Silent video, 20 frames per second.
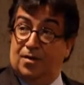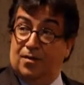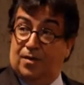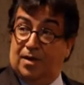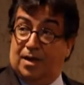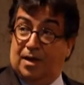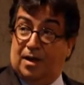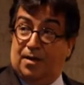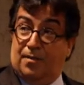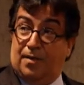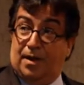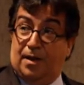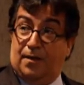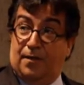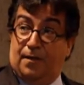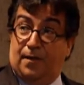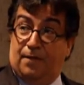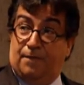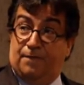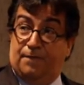We have
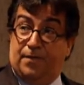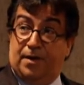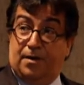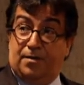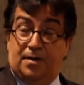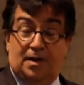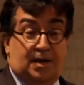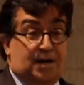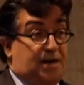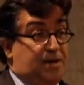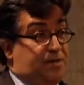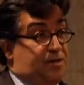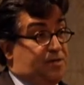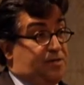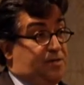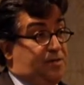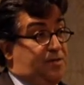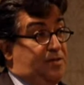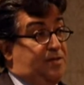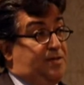a very
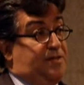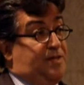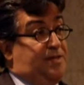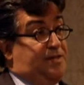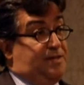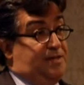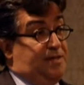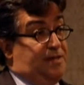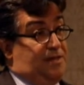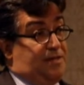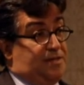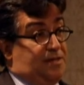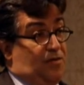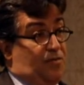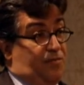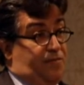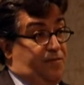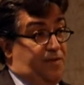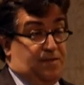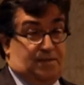large TCS
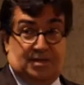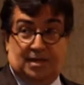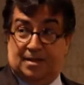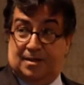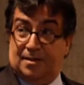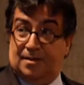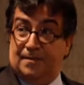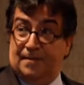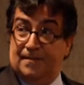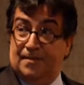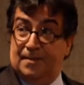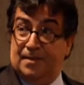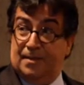outfit, Tata.